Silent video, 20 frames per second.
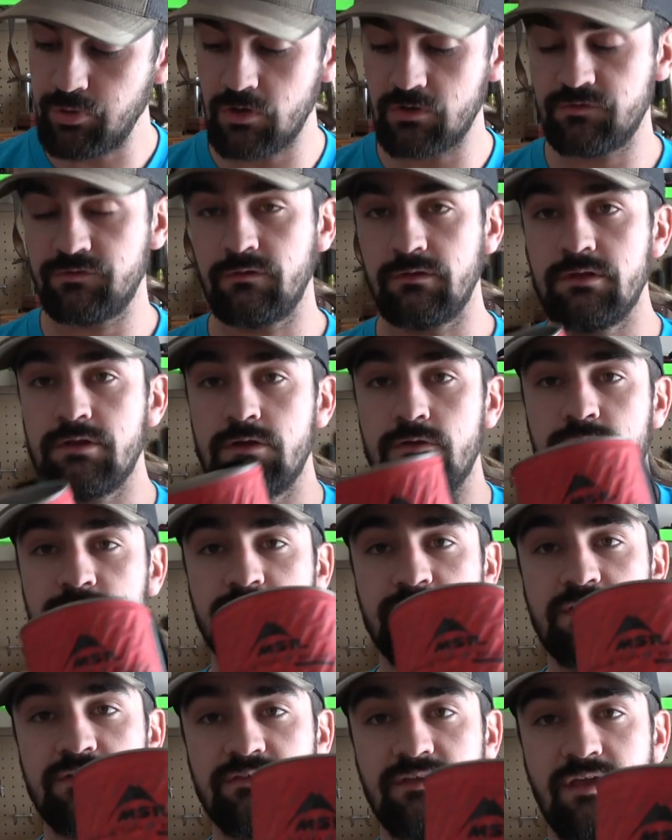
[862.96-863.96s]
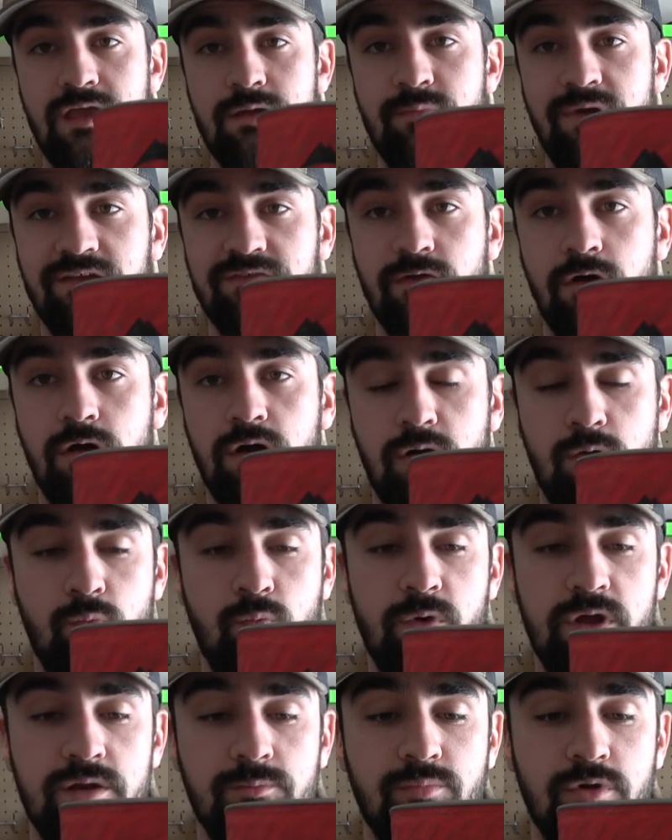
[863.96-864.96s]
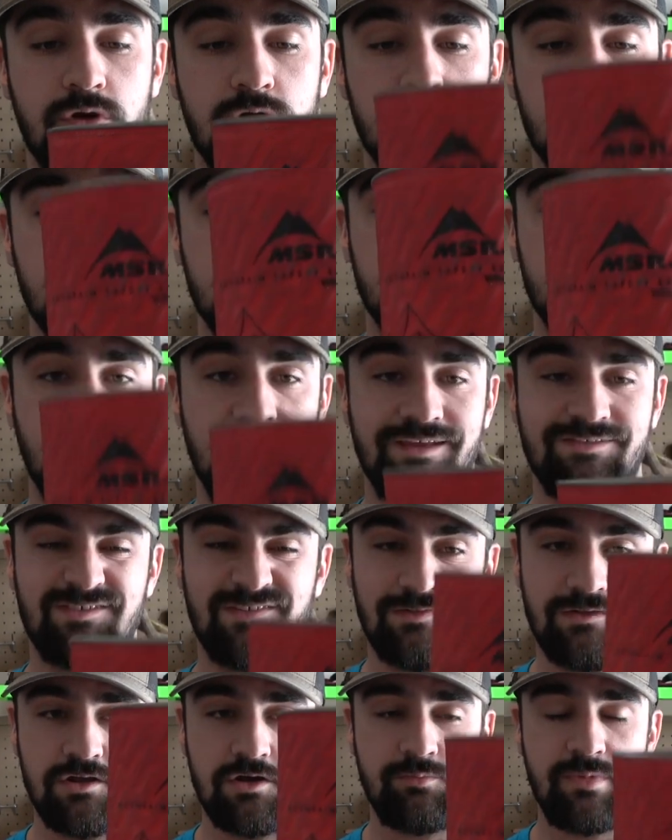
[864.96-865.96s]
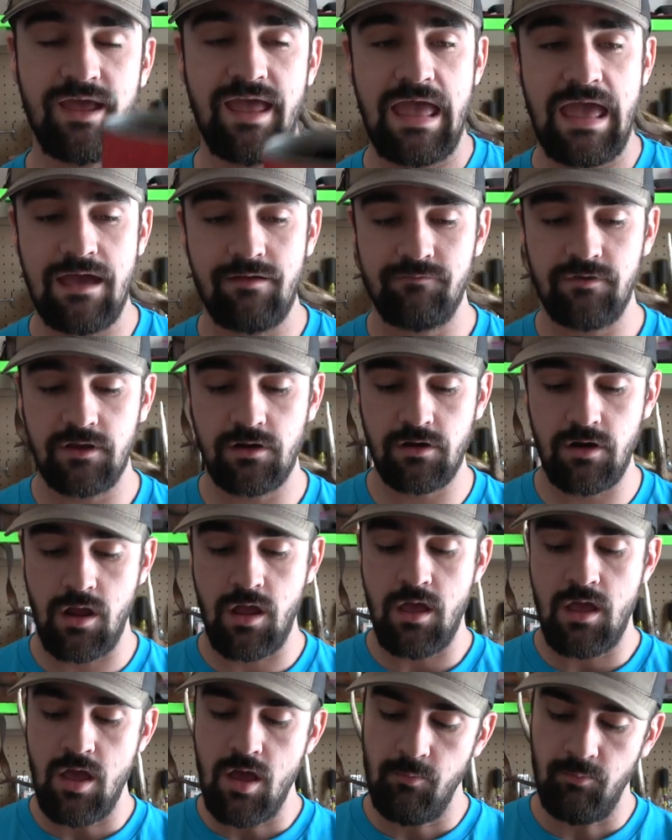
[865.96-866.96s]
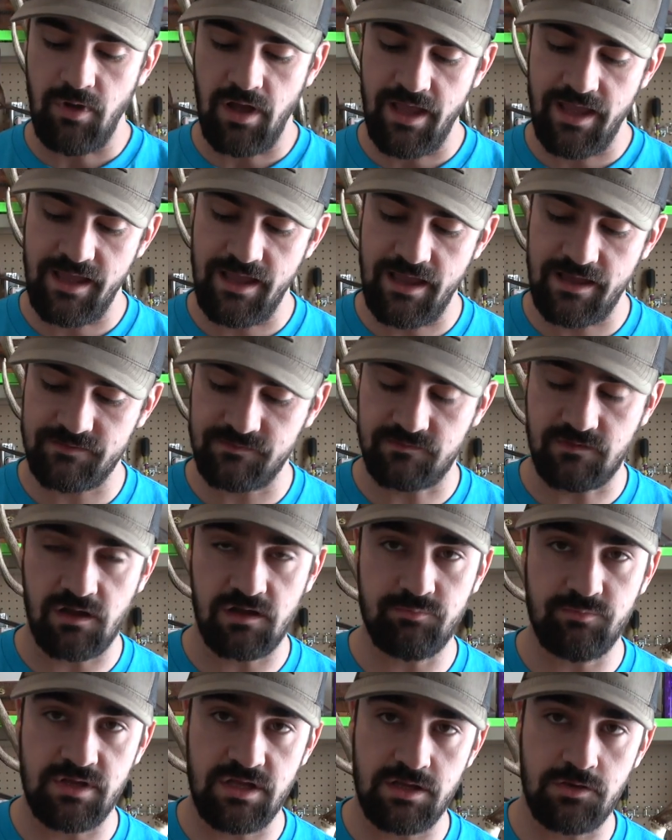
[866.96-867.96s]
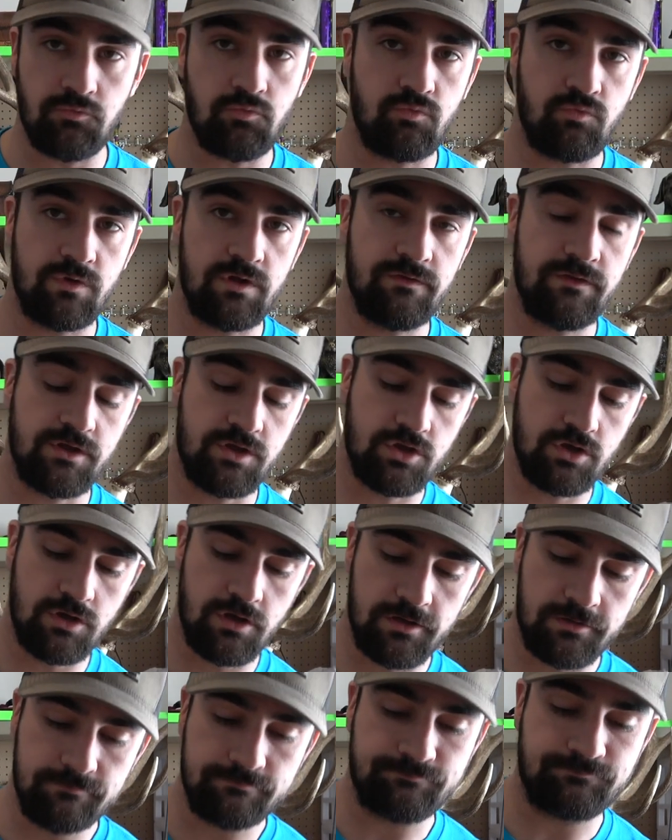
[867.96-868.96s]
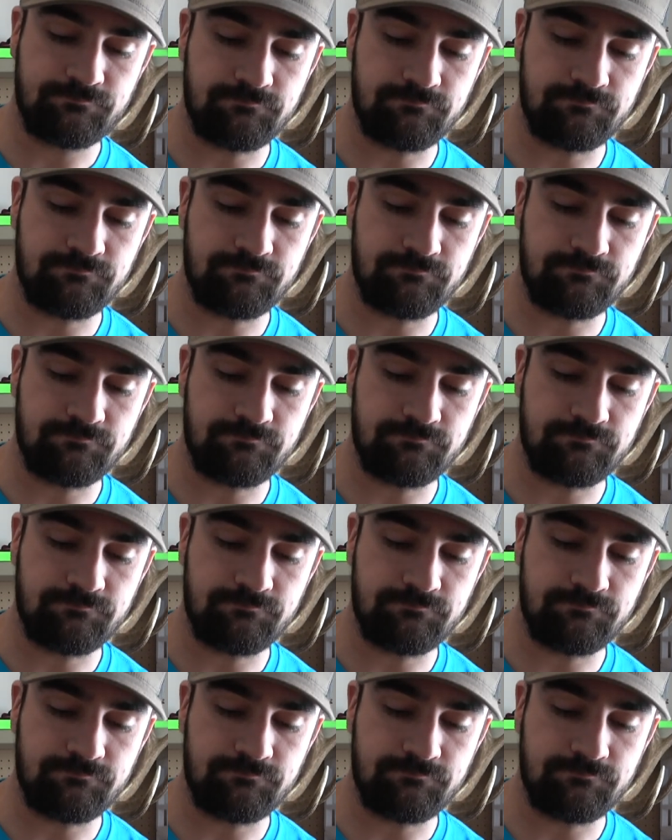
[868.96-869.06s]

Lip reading: personally use these MSR wind burners. It's a little bit heavier, but it has done me really good.